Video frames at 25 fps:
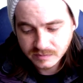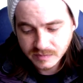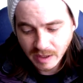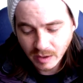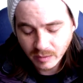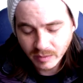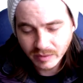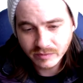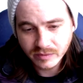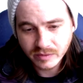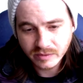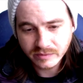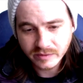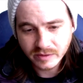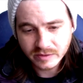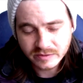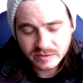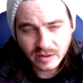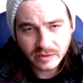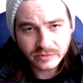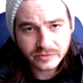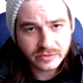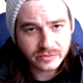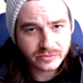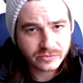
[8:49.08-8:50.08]
However, there's
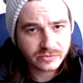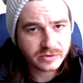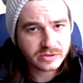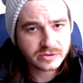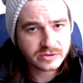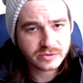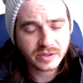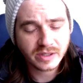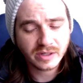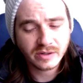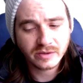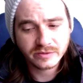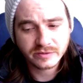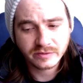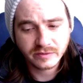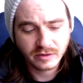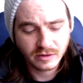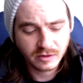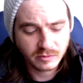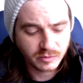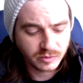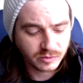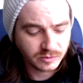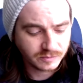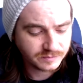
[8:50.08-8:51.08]
also free trials
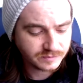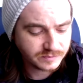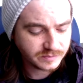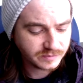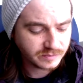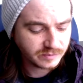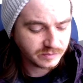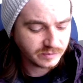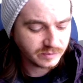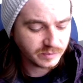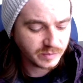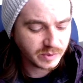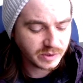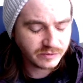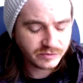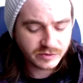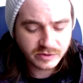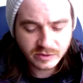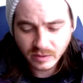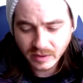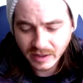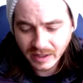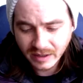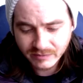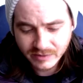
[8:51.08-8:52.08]
available. But if you
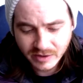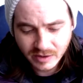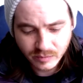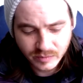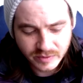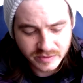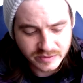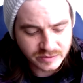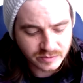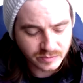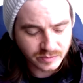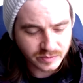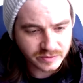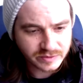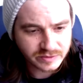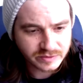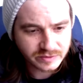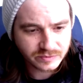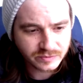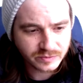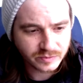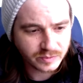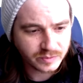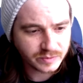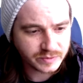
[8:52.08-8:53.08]
don't have that
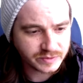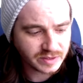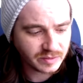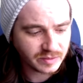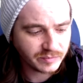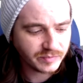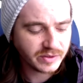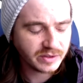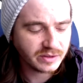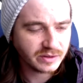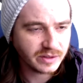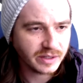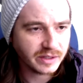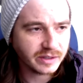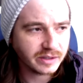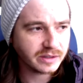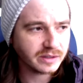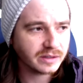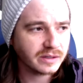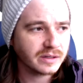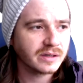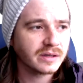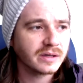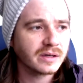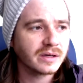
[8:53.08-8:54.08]
resource for something like
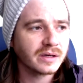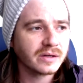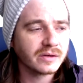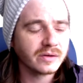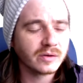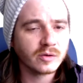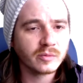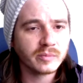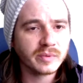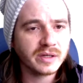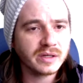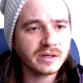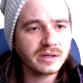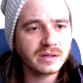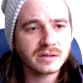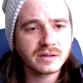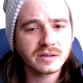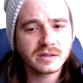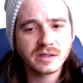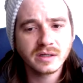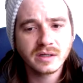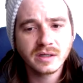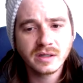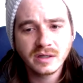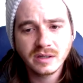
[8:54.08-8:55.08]
Adobe,
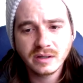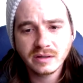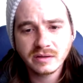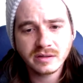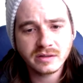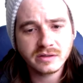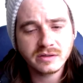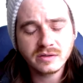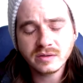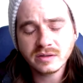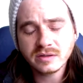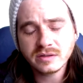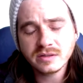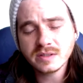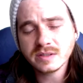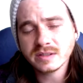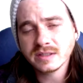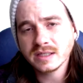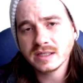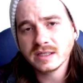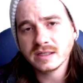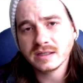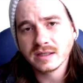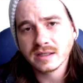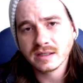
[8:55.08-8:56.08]
then you can use
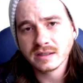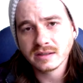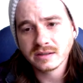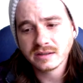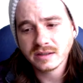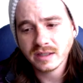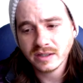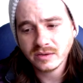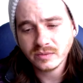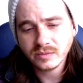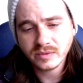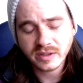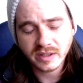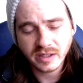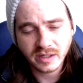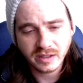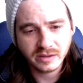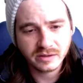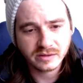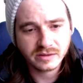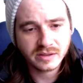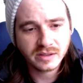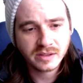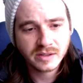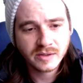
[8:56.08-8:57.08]
anything. I don't
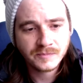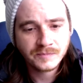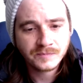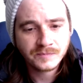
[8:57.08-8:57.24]
care.